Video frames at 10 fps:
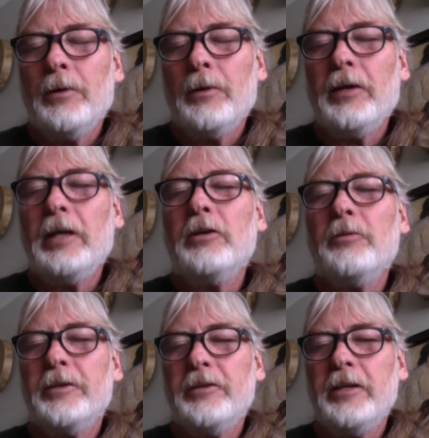thank you
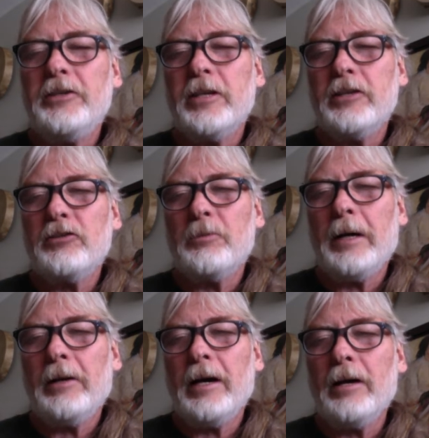for teaching us
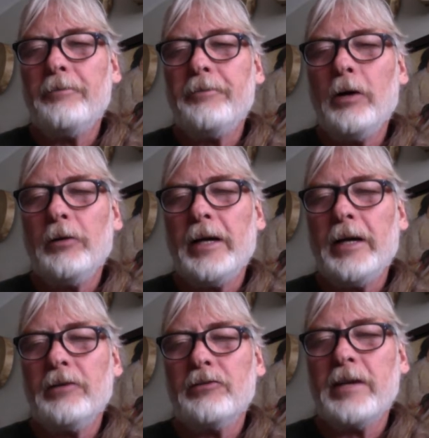about how to fall
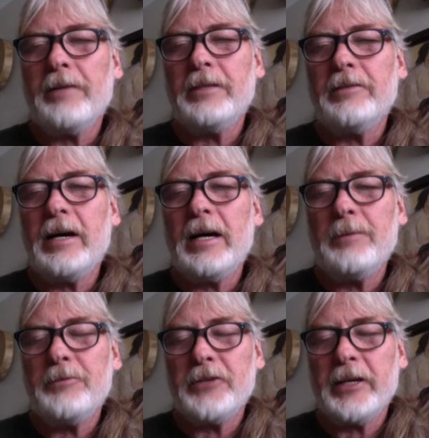down seven
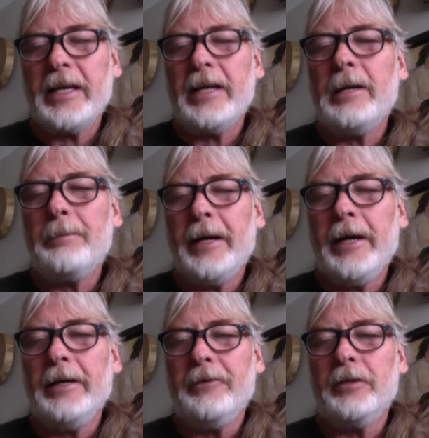times and get up
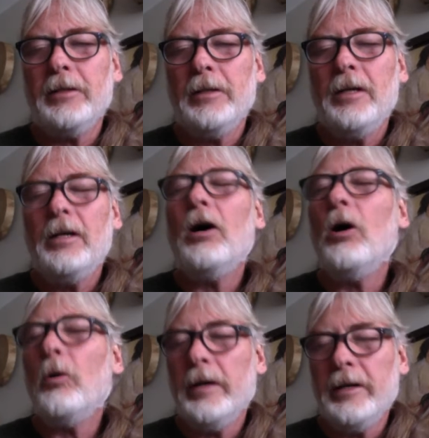eight,
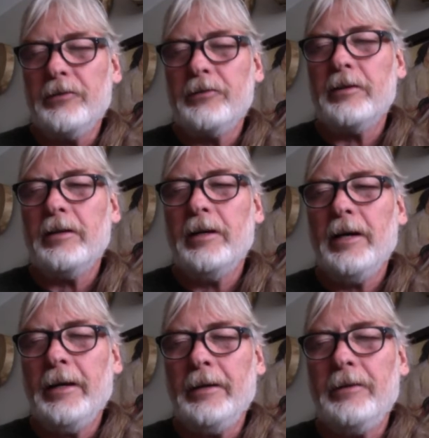always eight.